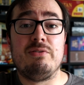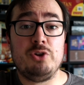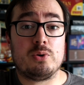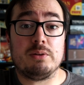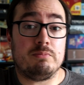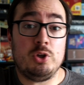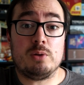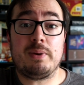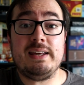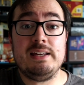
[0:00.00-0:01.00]
You can, you
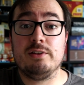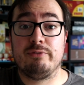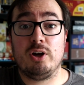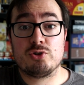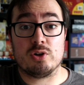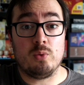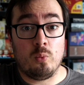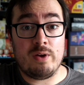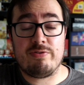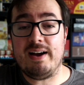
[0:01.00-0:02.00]
can play either version
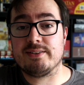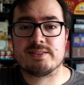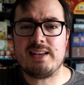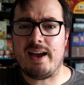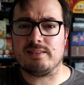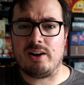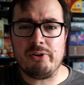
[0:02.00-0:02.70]
with that set.